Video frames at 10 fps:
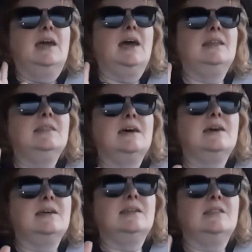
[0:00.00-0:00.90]
And
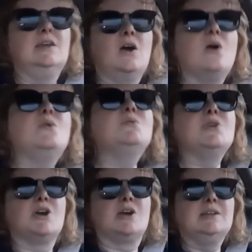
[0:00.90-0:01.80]
then the
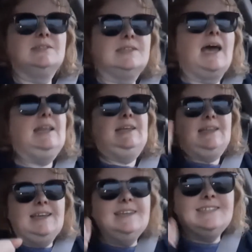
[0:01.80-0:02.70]
owner said
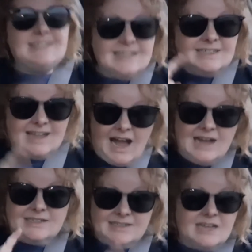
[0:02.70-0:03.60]
he still
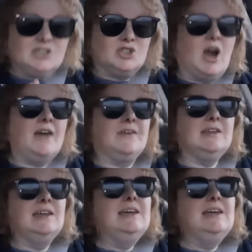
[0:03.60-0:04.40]
had to test drive it,